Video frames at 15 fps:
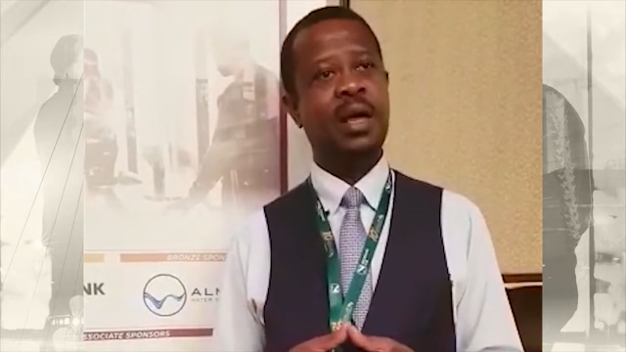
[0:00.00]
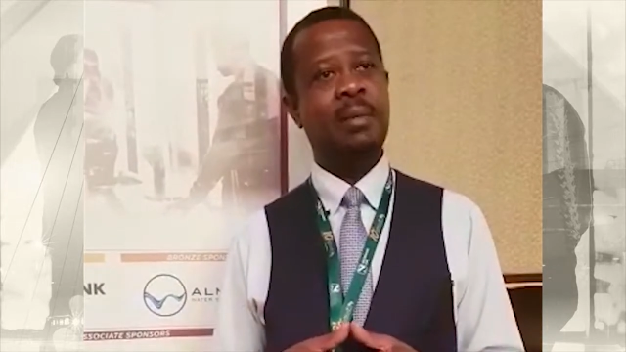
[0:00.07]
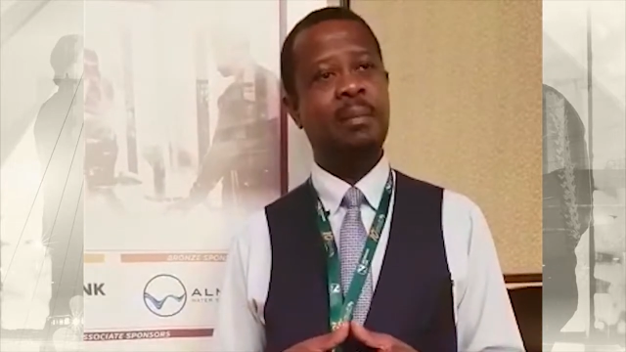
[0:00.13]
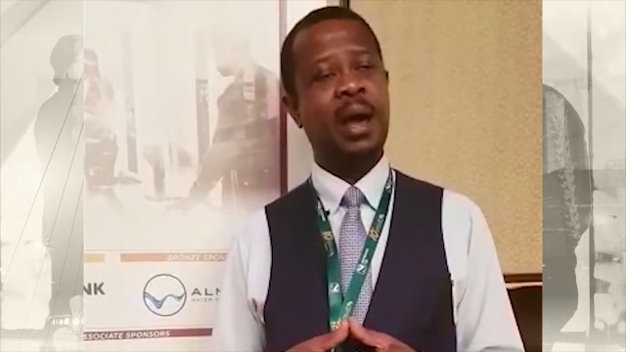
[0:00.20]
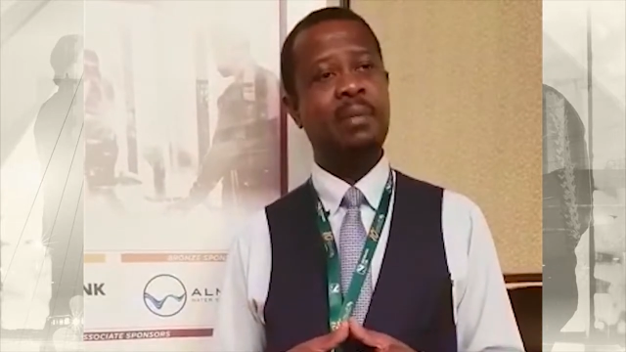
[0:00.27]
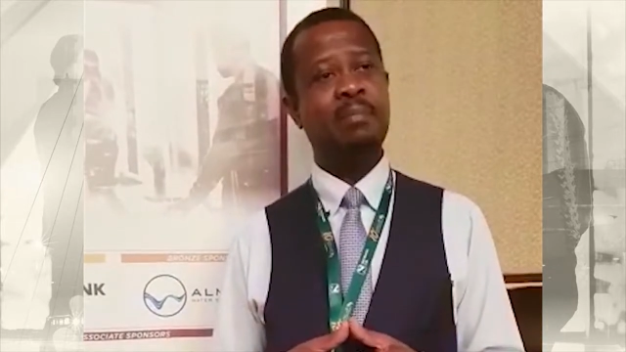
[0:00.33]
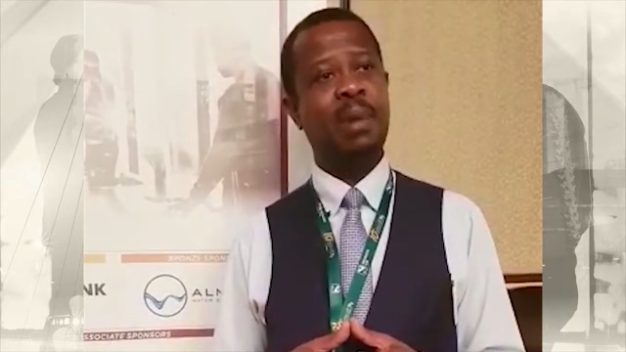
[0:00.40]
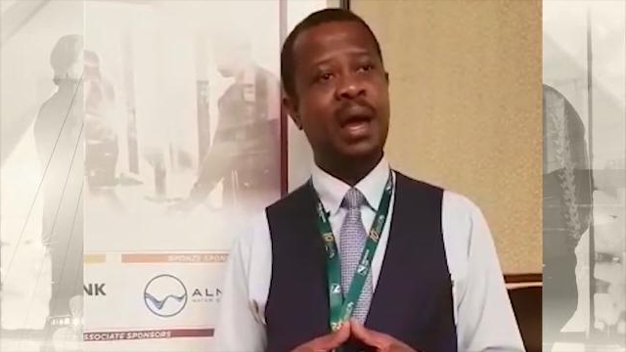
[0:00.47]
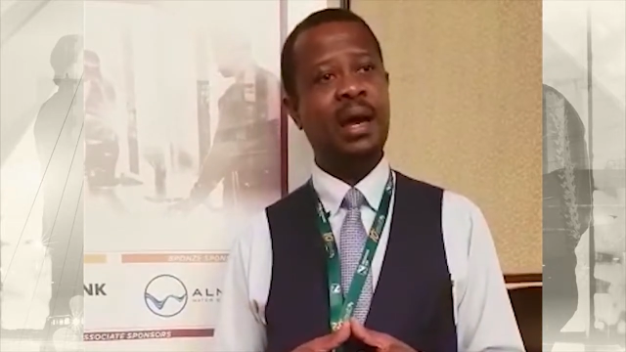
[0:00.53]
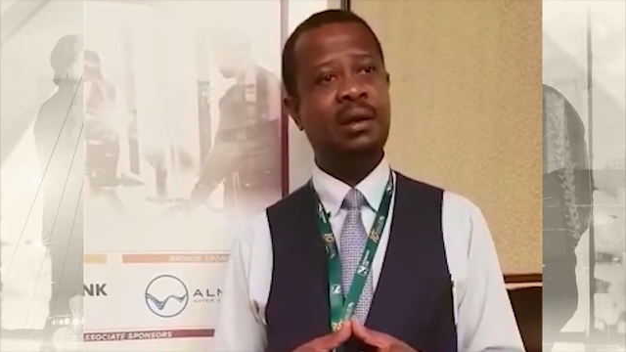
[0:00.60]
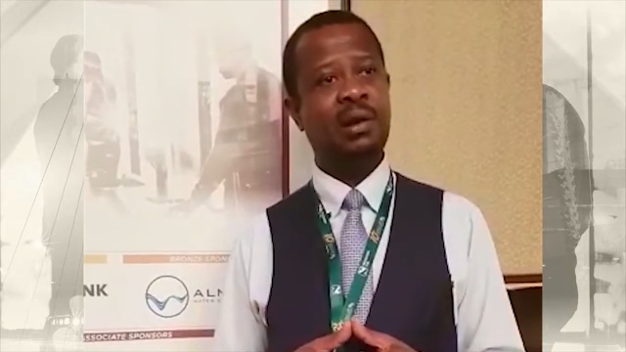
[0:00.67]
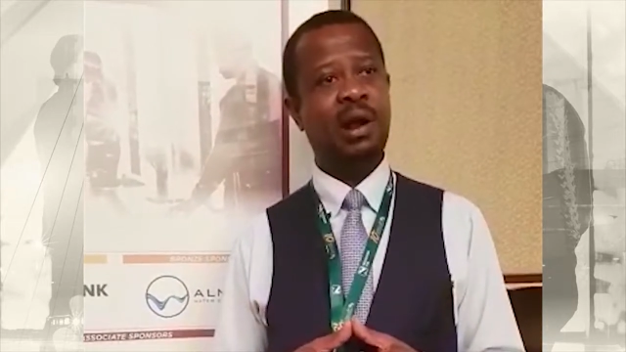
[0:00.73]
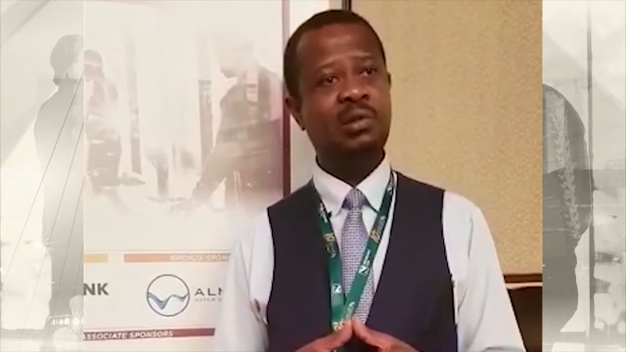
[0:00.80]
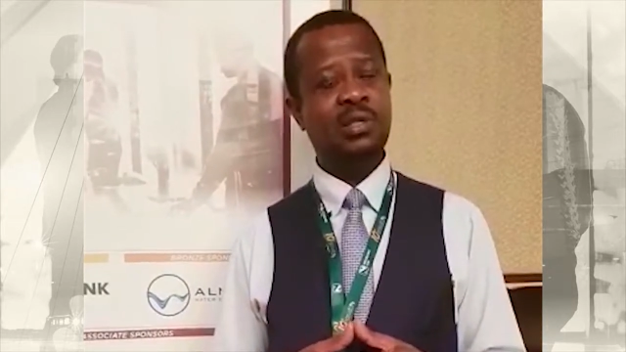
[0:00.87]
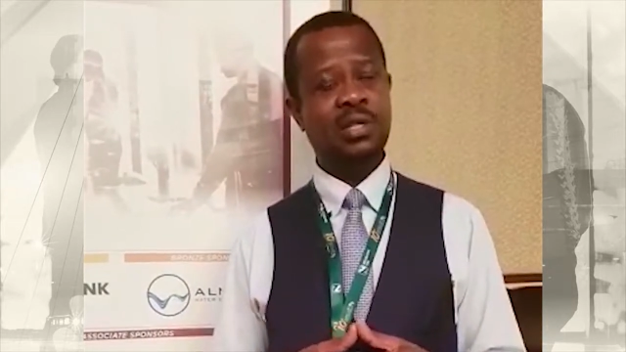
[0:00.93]
my
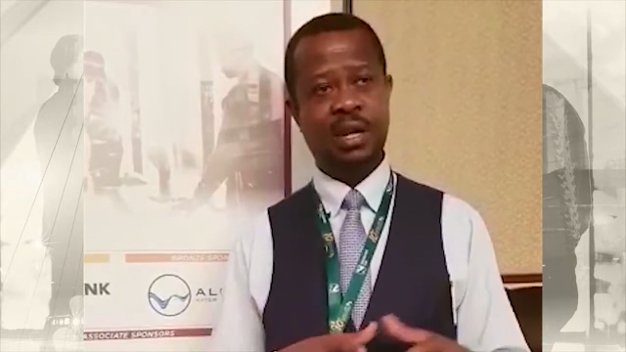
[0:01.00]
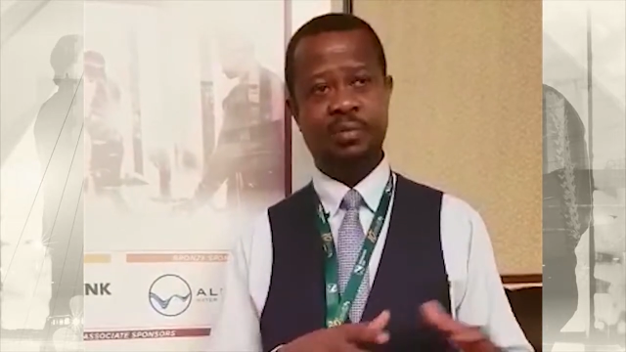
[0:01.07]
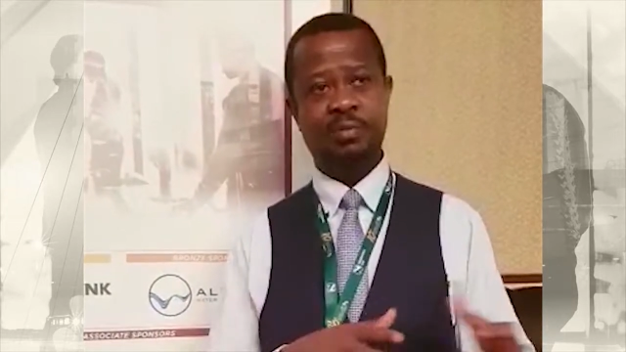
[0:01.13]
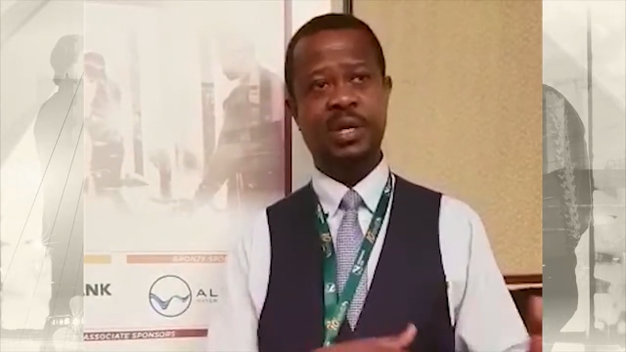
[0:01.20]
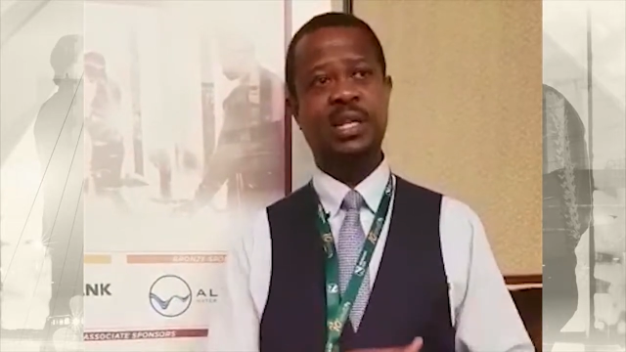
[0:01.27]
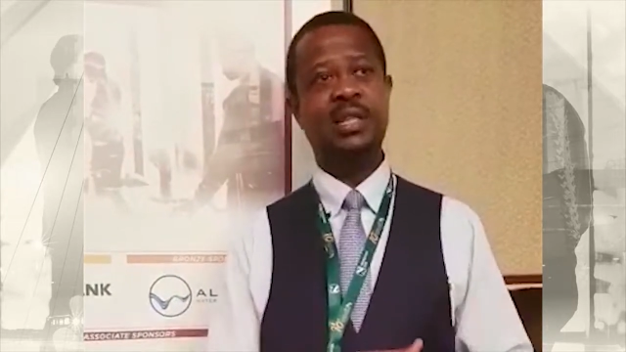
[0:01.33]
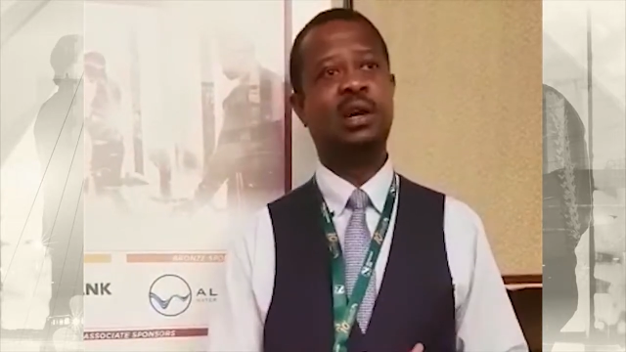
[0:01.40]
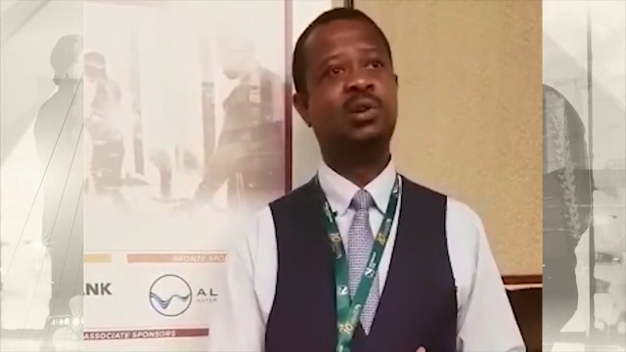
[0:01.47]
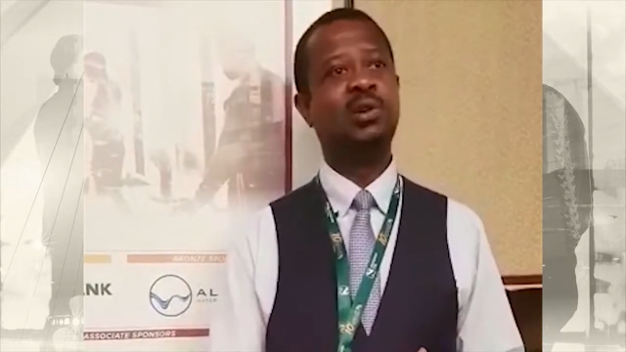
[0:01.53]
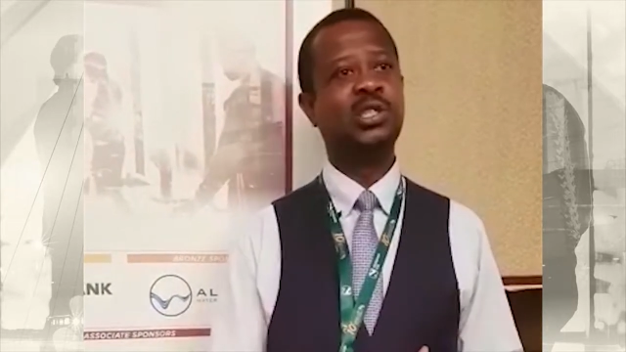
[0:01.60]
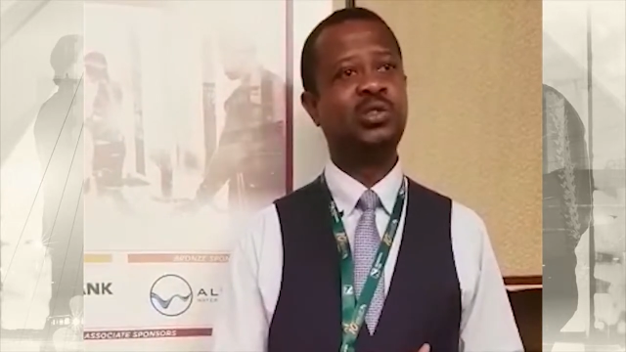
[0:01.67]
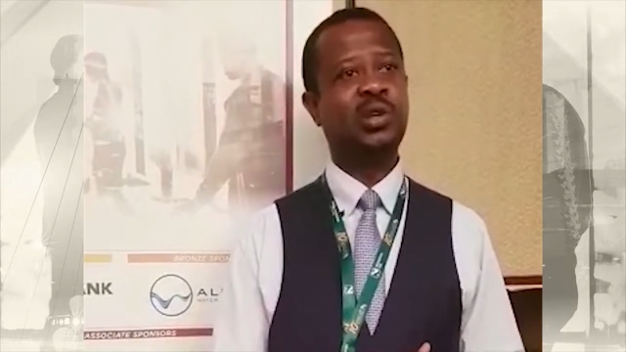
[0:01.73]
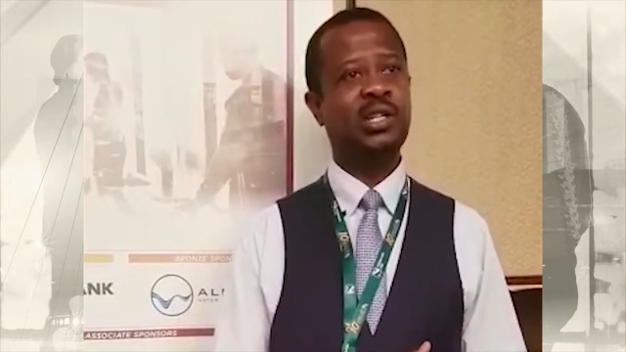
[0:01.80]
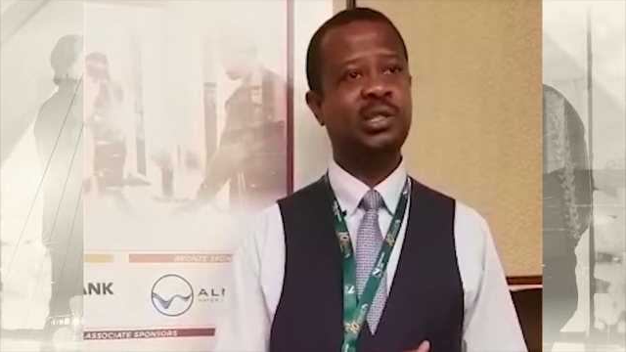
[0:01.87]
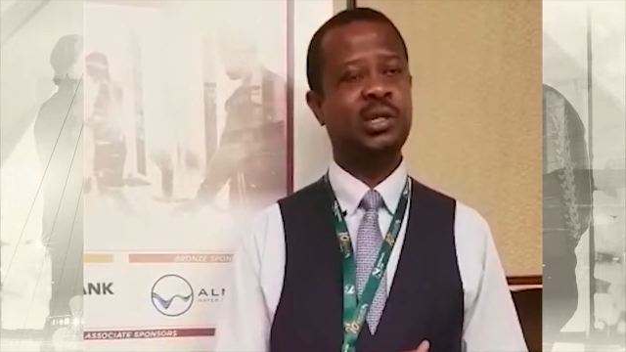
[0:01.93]
background, and I've been in the
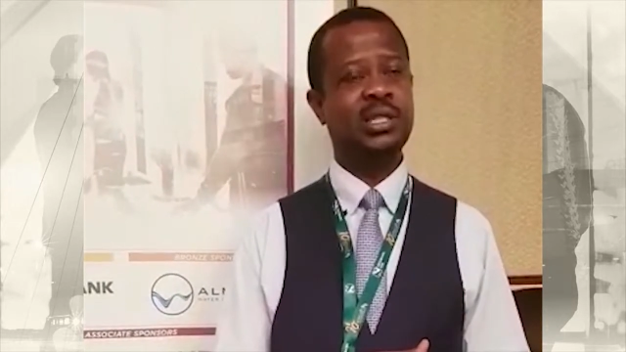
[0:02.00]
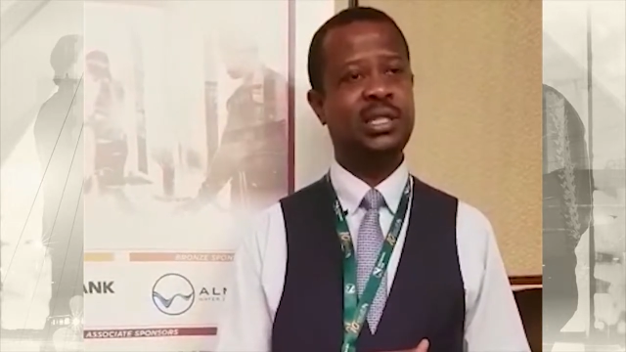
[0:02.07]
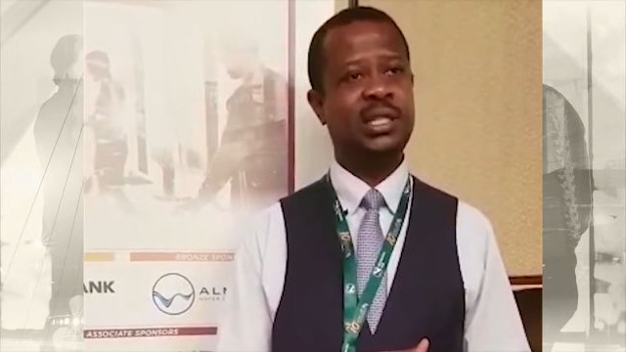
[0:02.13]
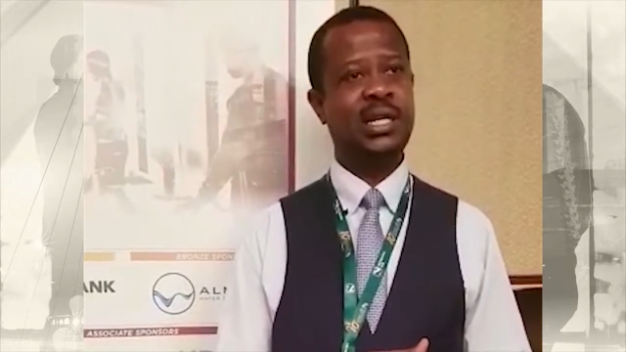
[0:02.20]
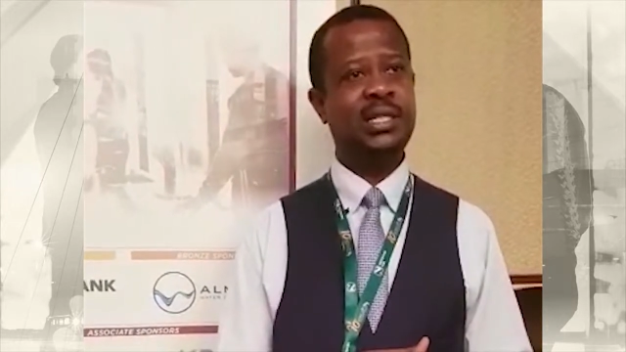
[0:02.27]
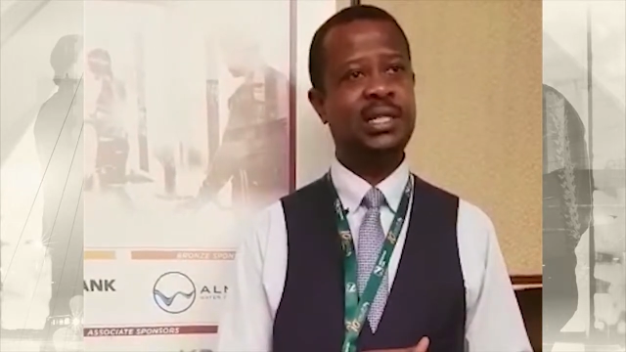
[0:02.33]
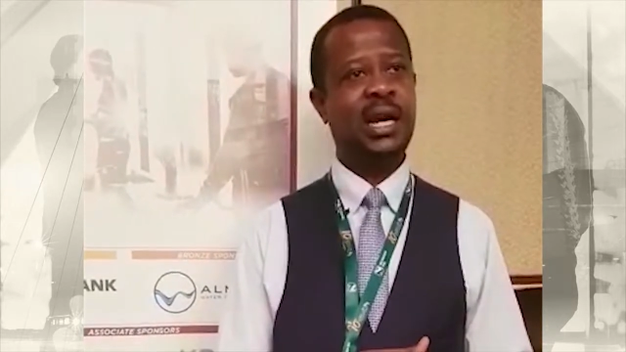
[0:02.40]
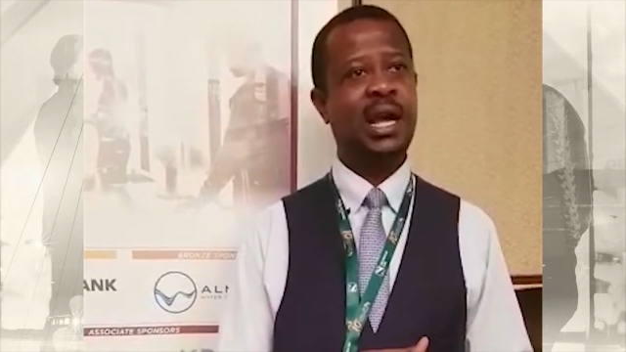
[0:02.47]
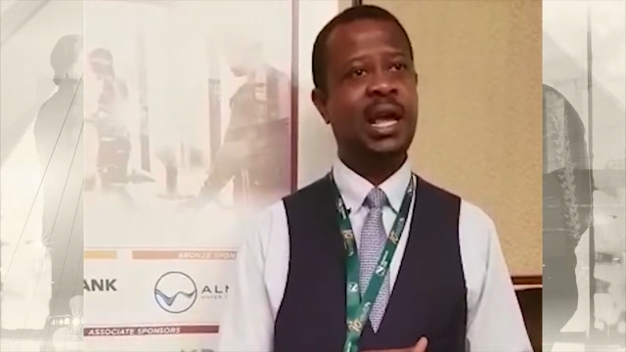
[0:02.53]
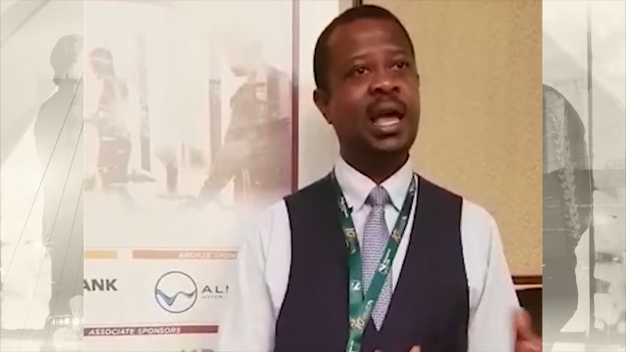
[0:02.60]
construction sector,